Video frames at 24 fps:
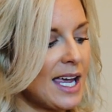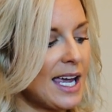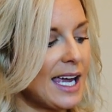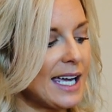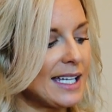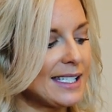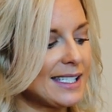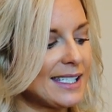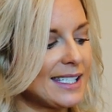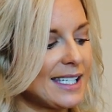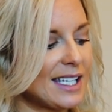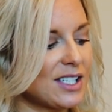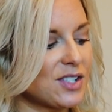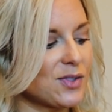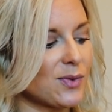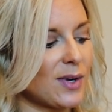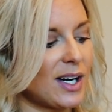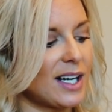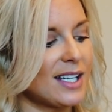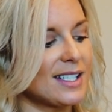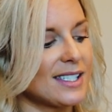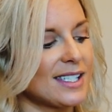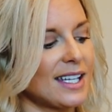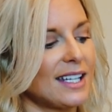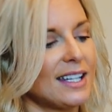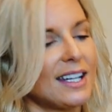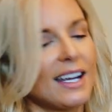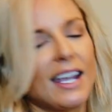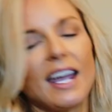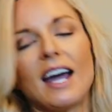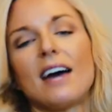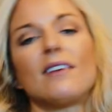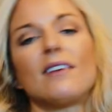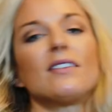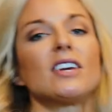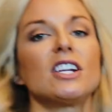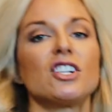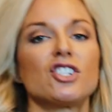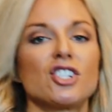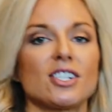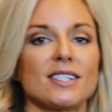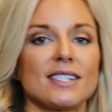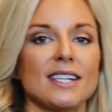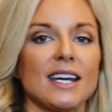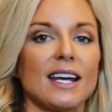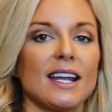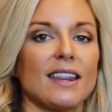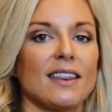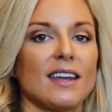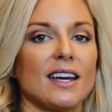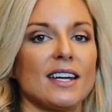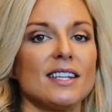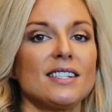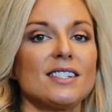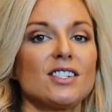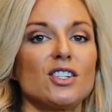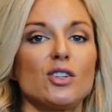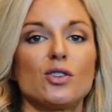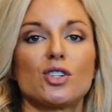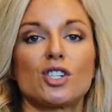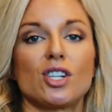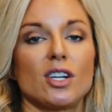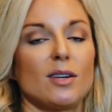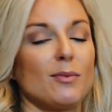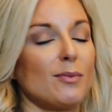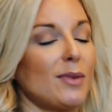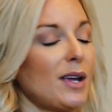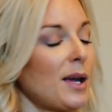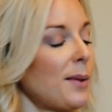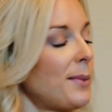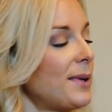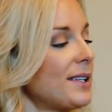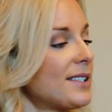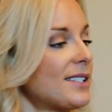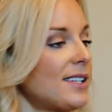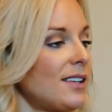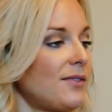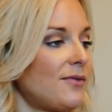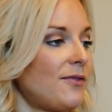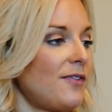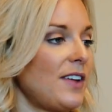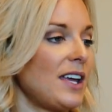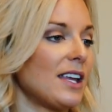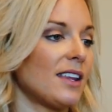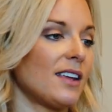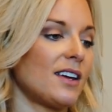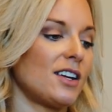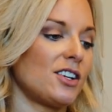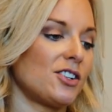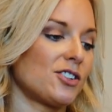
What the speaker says: It sits right inside the cavity just like this. You shouldn't be able to feel it.